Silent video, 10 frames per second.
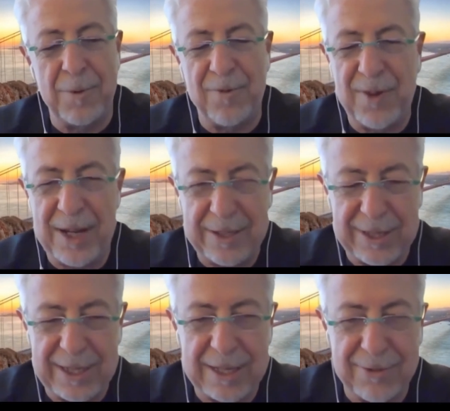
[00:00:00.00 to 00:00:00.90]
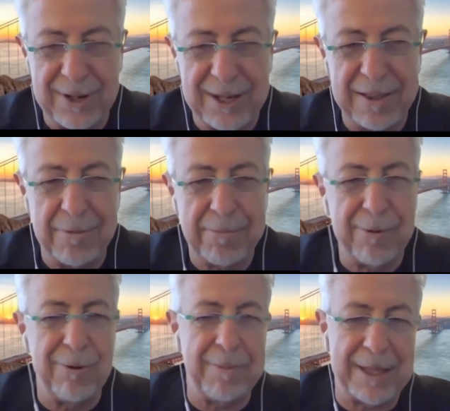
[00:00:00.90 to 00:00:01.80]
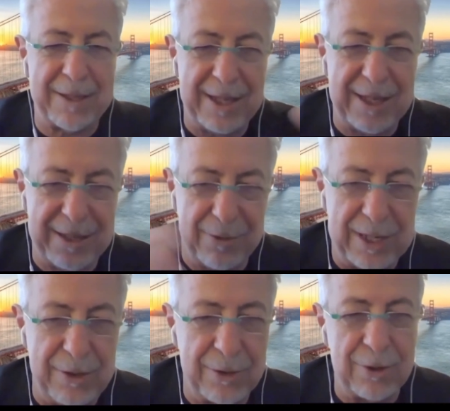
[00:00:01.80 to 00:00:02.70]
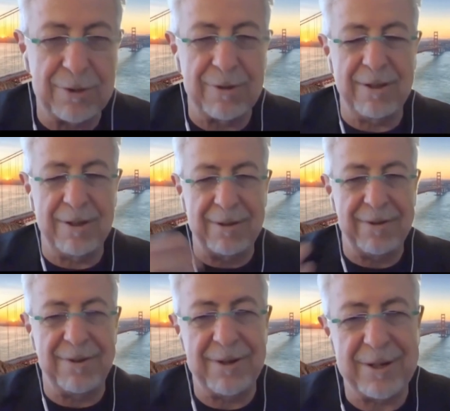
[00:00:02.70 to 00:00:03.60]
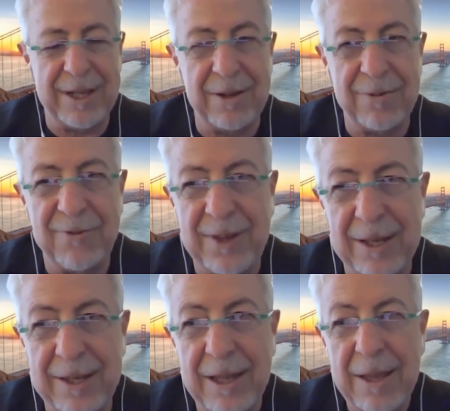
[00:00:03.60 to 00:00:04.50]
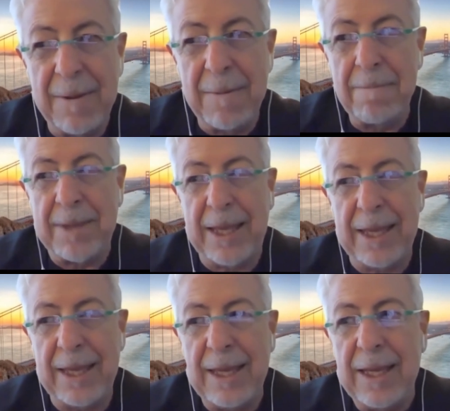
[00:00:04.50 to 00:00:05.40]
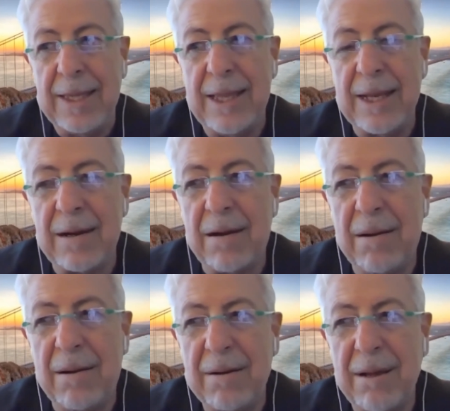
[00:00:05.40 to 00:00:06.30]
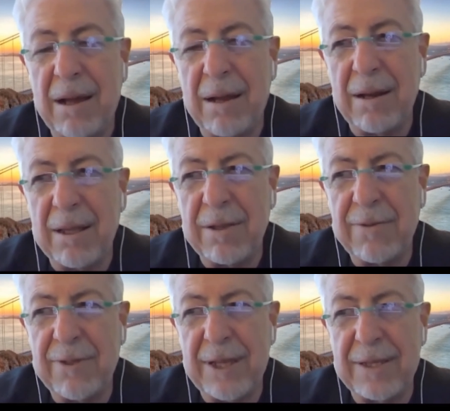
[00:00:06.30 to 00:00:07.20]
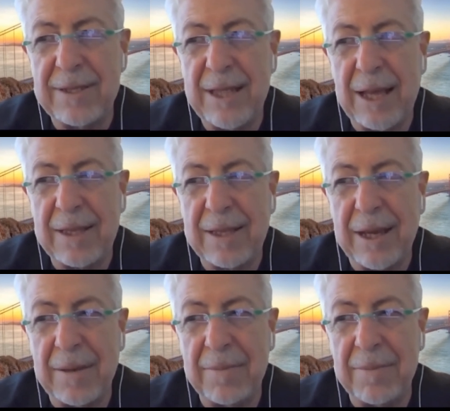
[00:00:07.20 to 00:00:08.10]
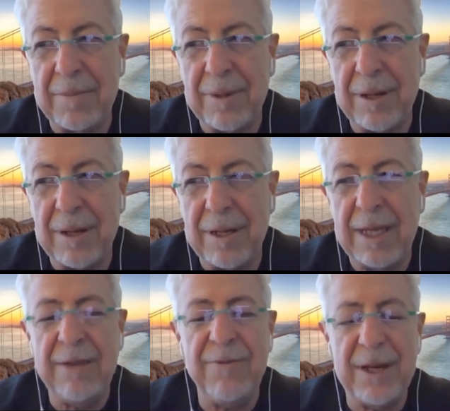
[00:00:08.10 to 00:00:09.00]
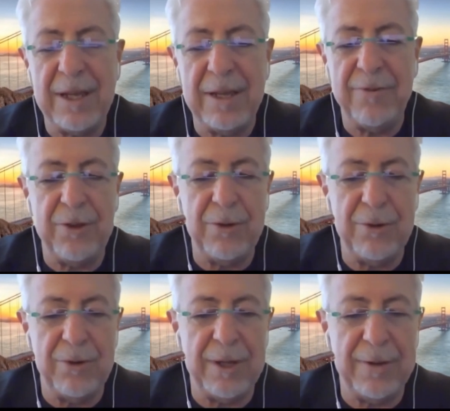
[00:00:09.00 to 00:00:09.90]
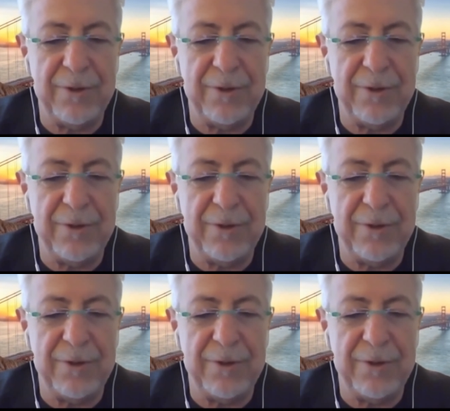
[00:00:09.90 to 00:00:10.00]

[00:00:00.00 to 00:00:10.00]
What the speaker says: very successful in the pool. But when you go to the real field, there are a lot of things that come. Even if you